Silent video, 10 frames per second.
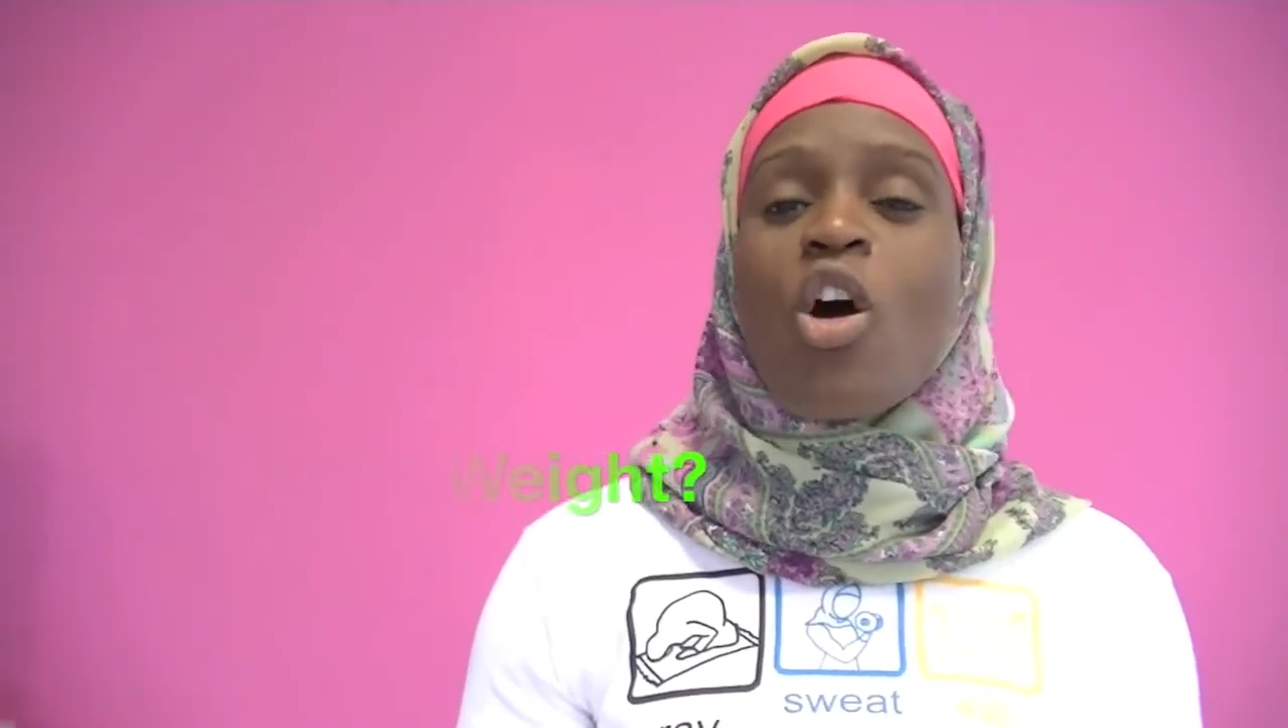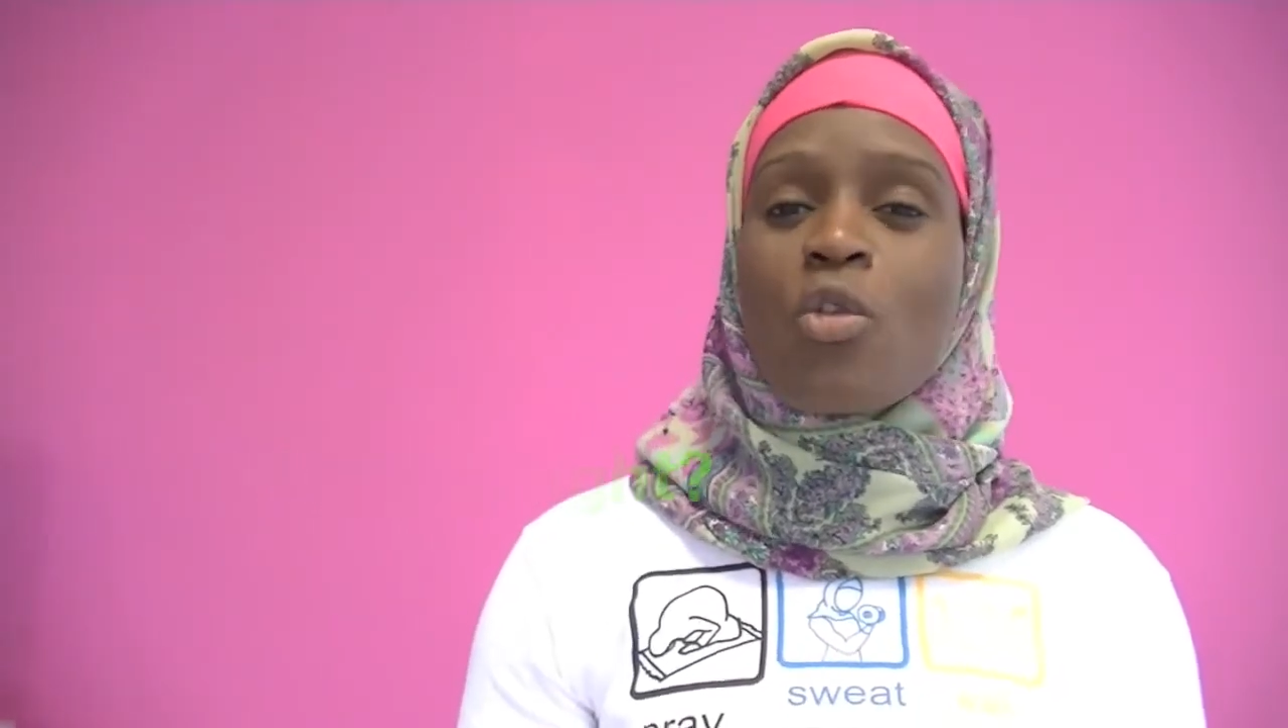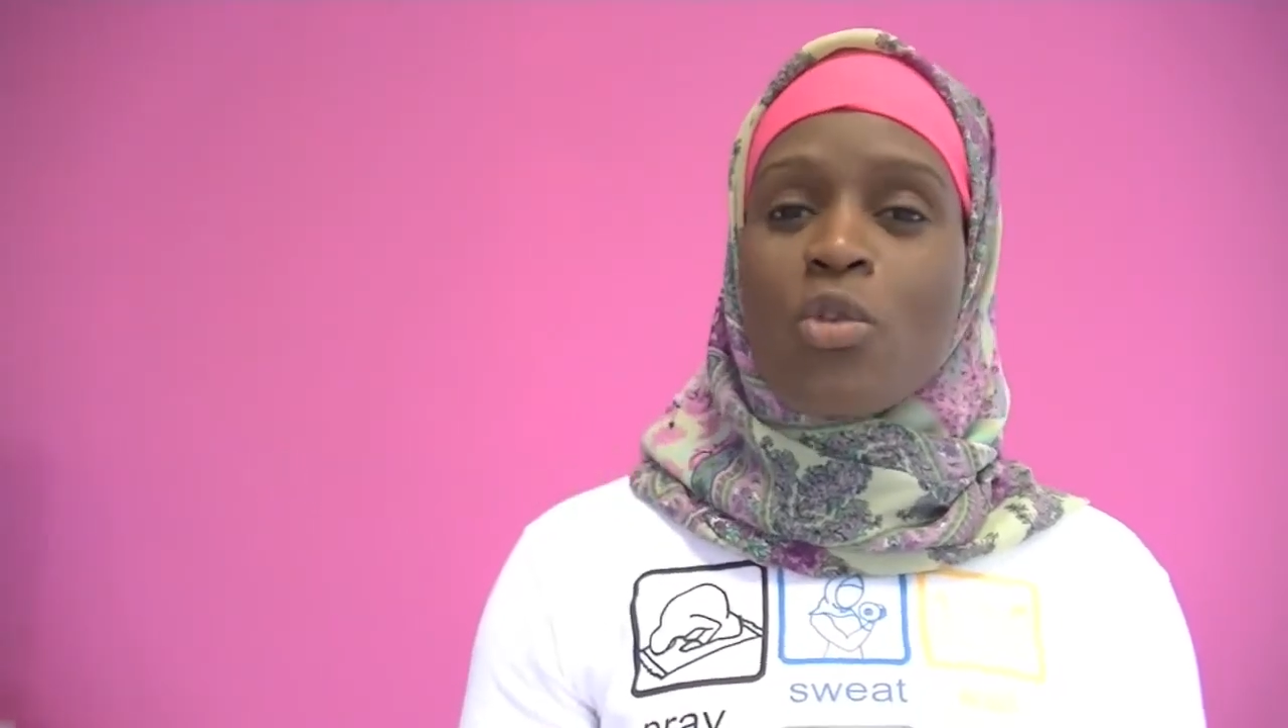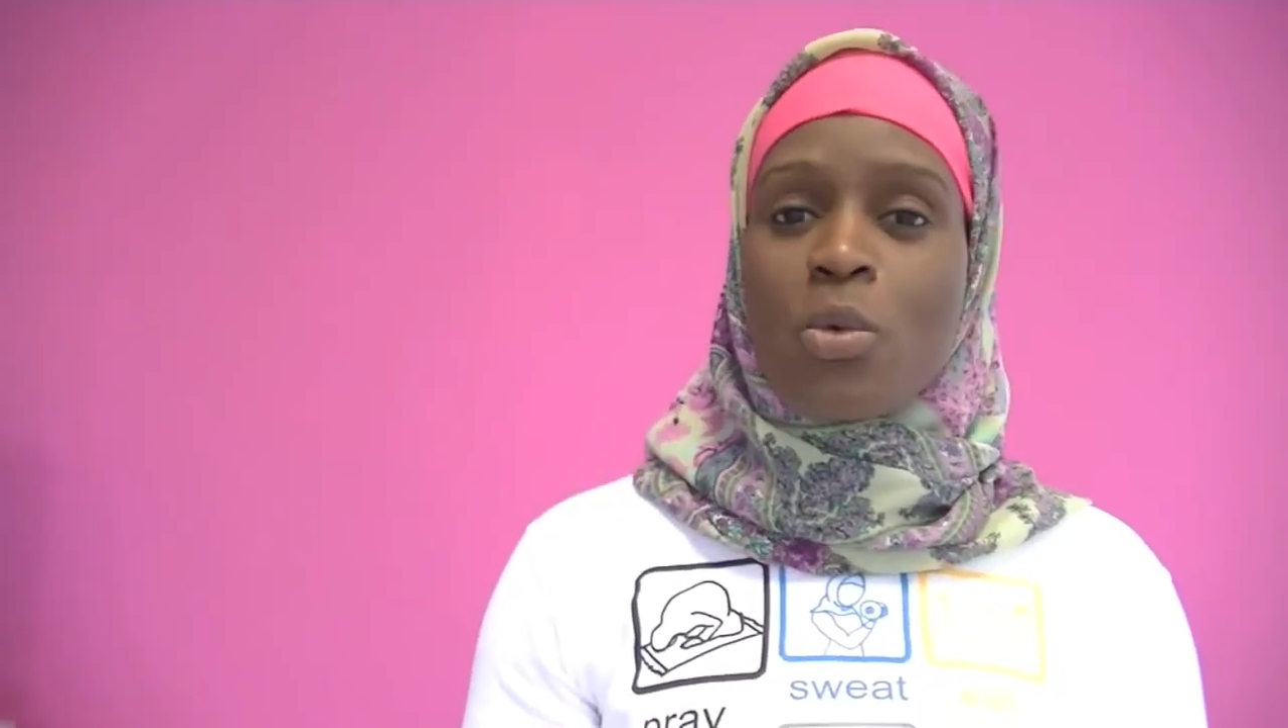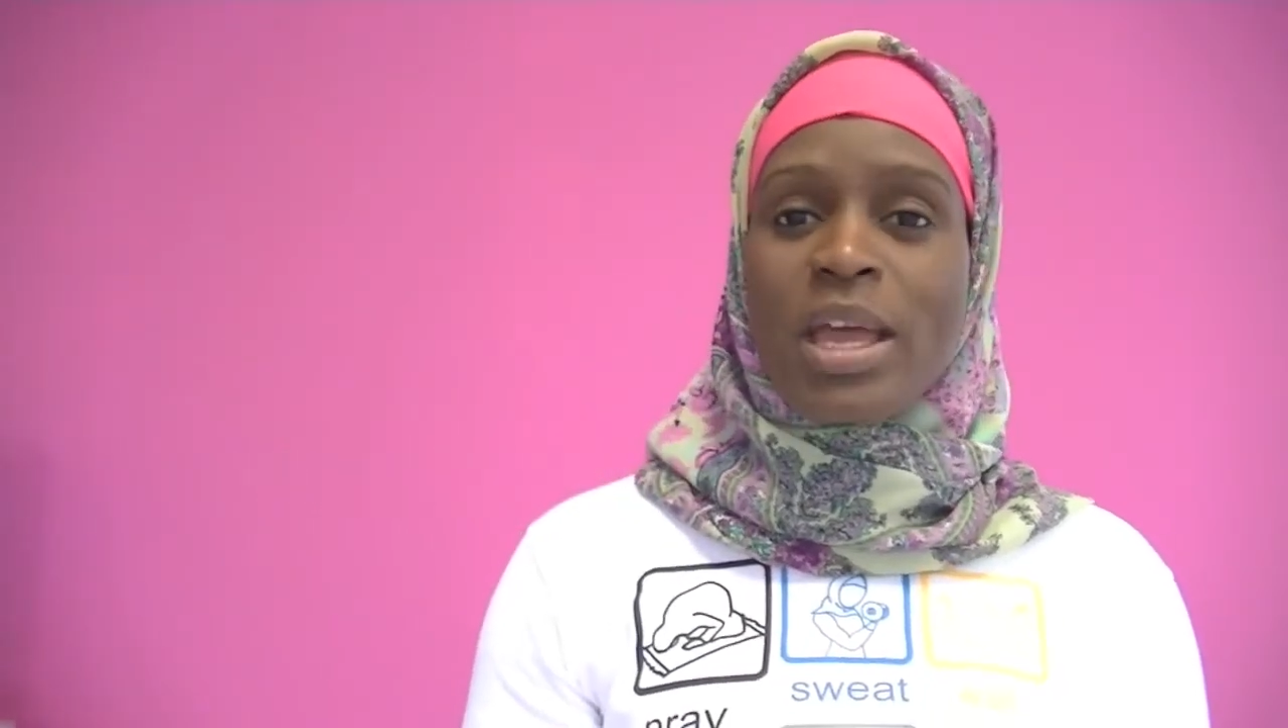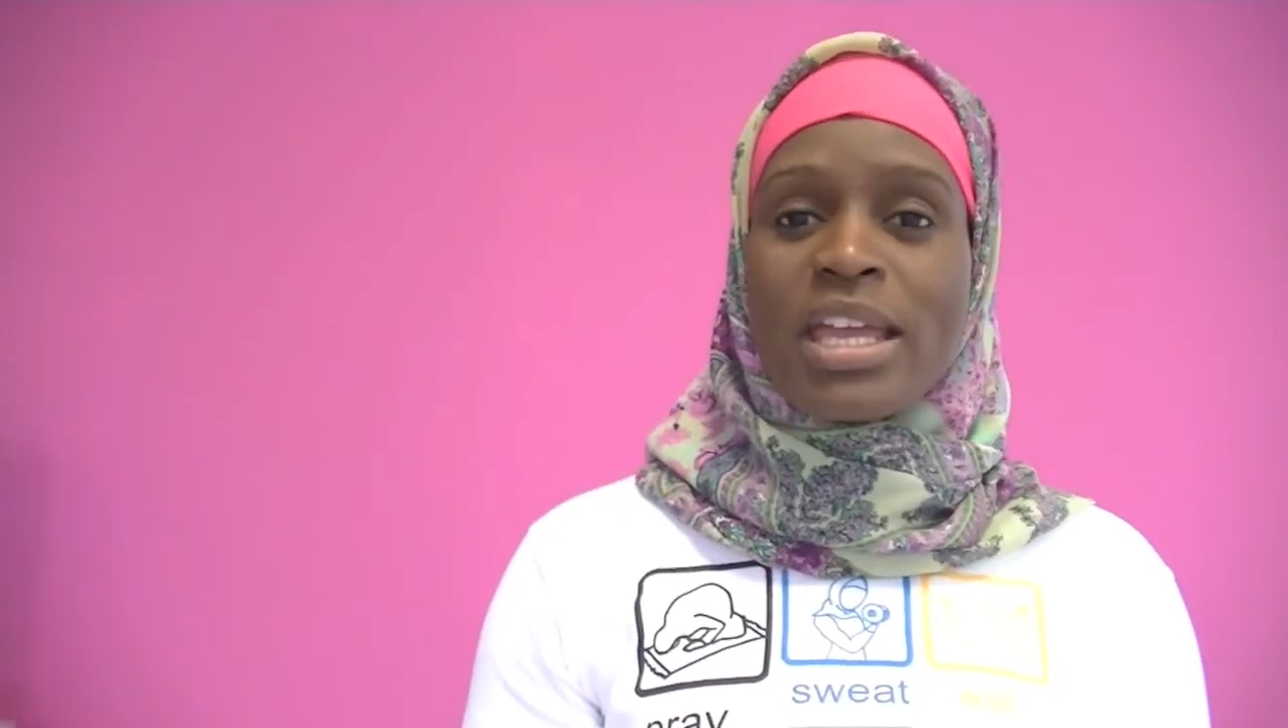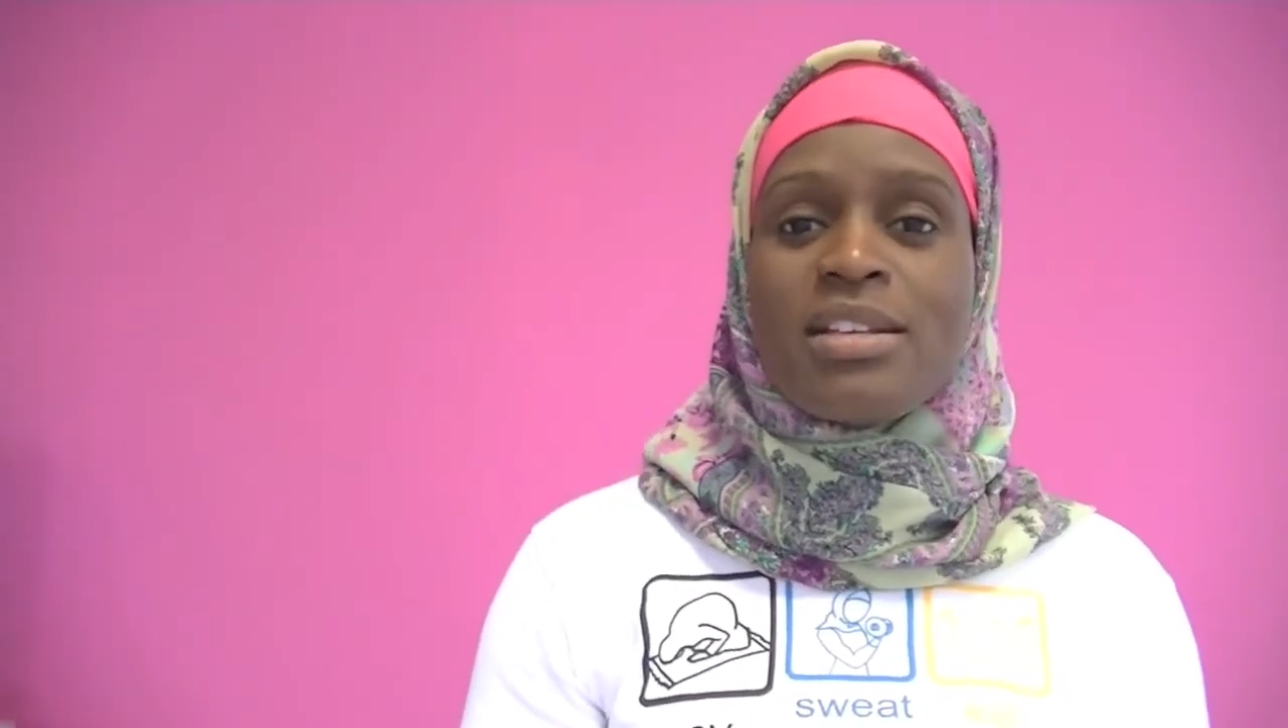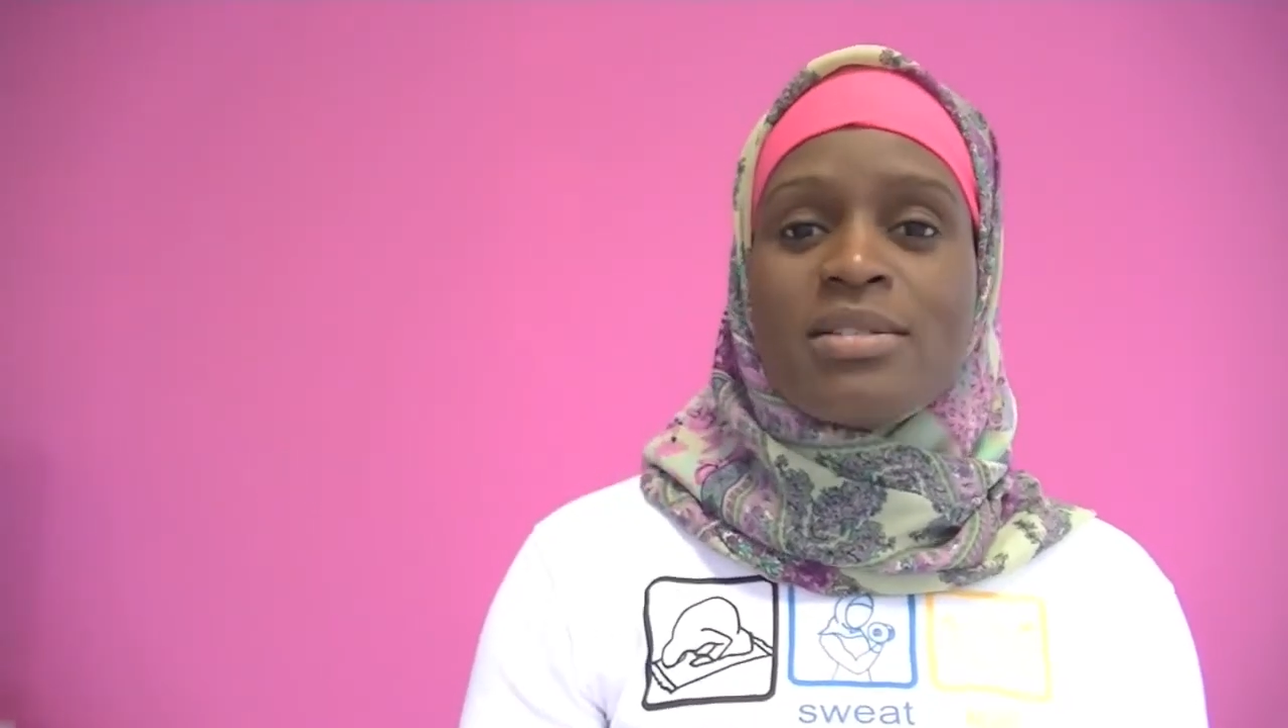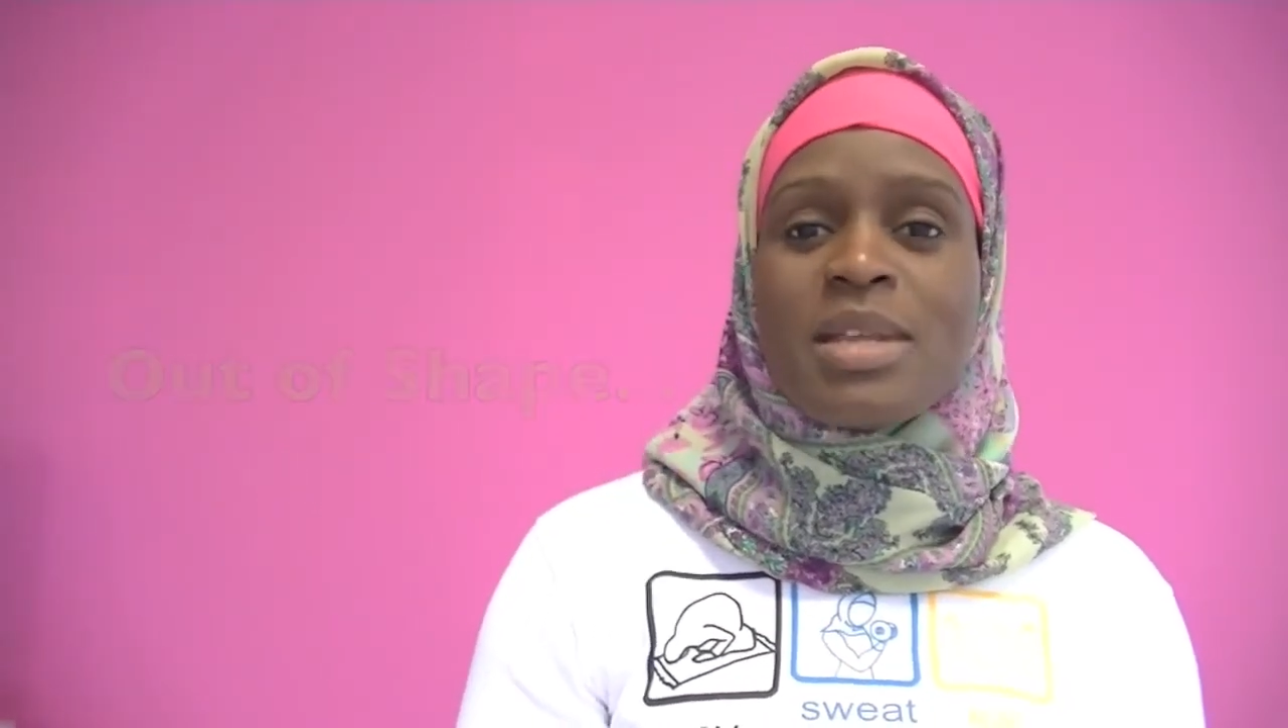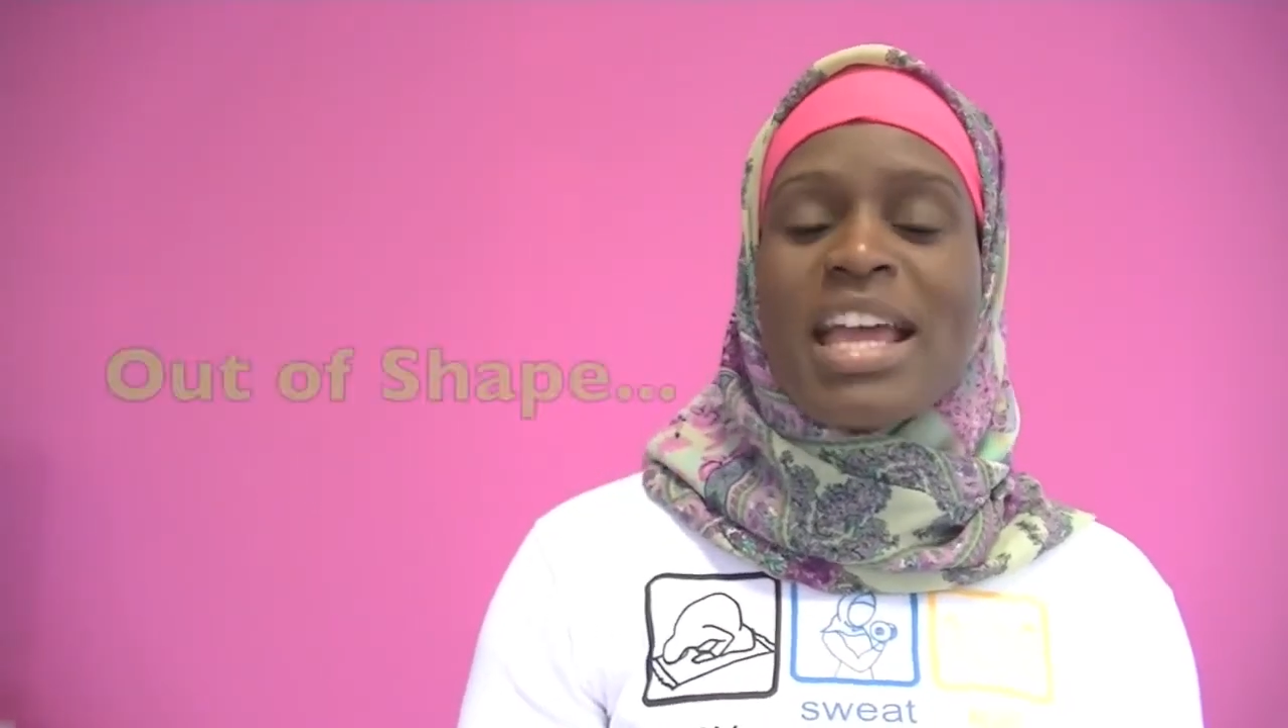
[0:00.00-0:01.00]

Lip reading: overweight